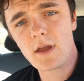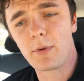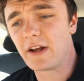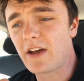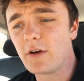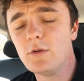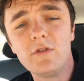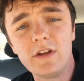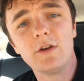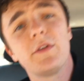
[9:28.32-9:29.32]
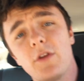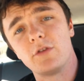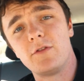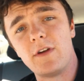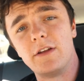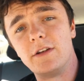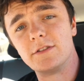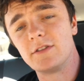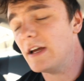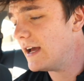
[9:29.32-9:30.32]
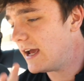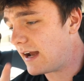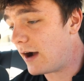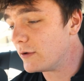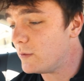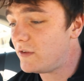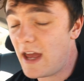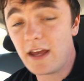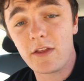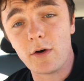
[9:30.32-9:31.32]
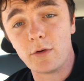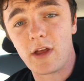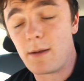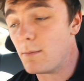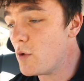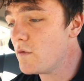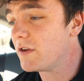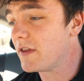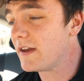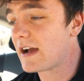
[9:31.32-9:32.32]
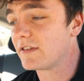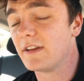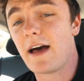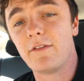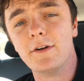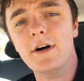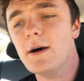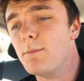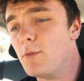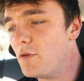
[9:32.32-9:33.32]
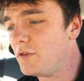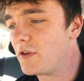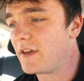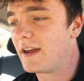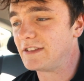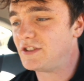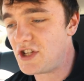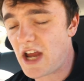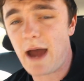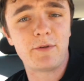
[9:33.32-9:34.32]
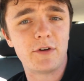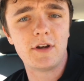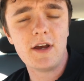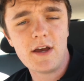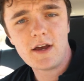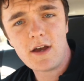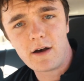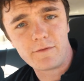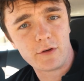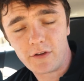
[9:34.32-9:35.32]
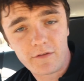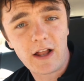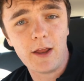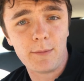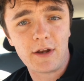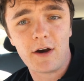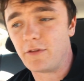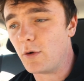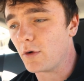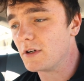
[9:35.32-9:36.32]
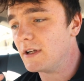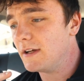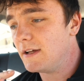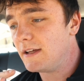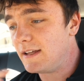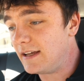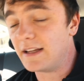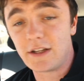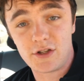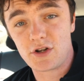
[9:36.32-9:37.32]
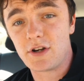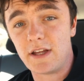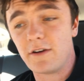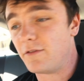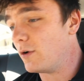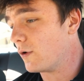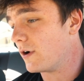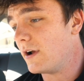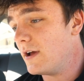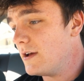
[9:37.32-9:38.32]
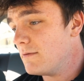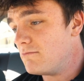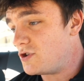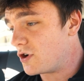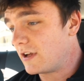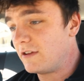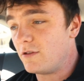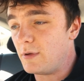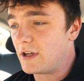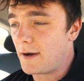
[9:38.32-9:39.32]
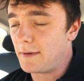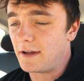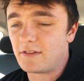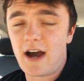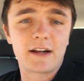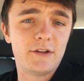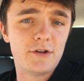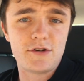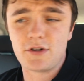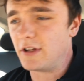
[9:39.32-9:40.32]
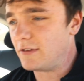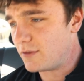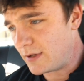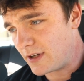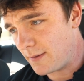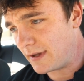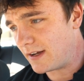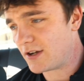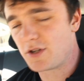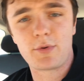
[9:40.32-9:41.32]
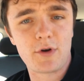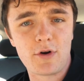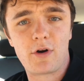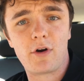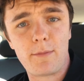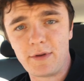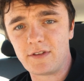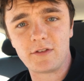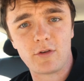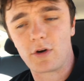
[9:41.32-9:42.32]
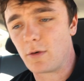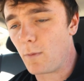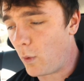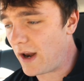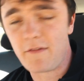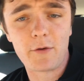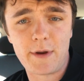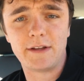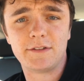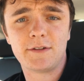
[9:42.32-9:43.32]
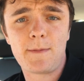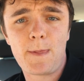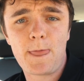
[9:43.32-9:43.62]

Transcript: But it's how you deal with those failures and how you take those and move to the next level, move to the next chapter of your development, of your healing journey, of your journey to becoming a doctor, journey to becoming an entrepreneur or a business owner, whatever it is.